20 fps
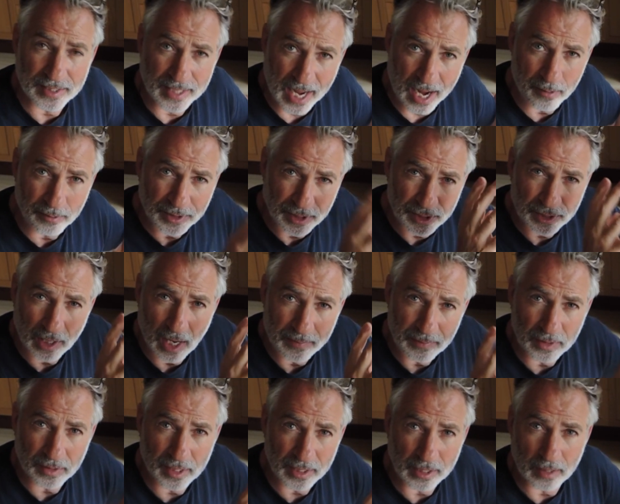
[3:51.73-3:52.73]
now is the time
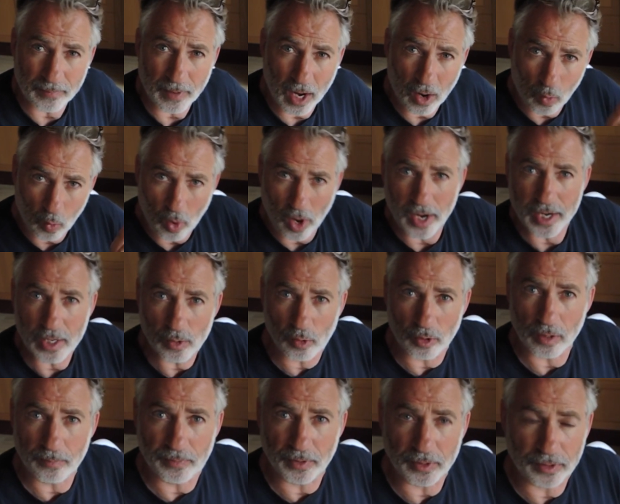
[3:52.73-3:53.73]
to think about where you
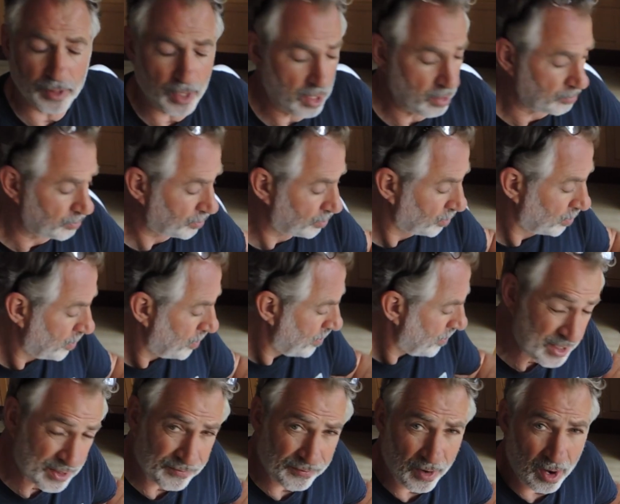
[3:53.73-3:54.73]
want to put those.
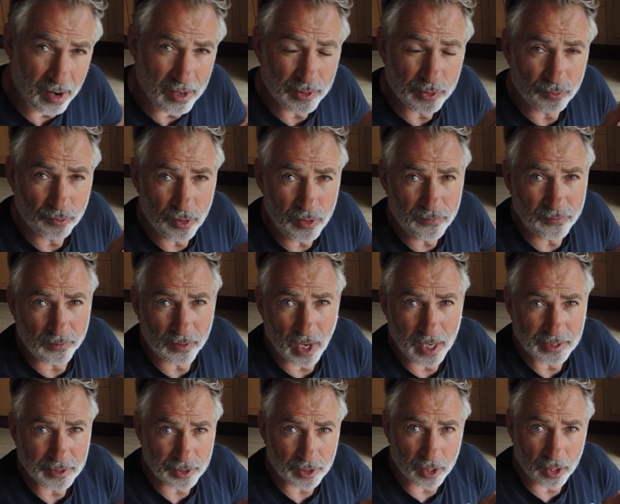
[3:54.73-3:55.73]
As far as roof
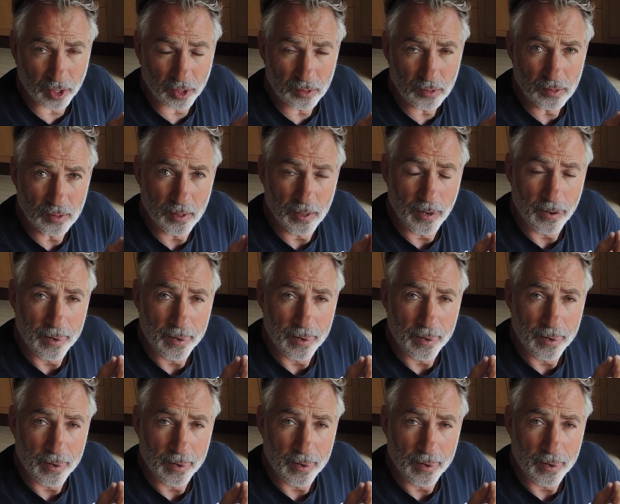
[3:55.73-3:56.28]
lights go,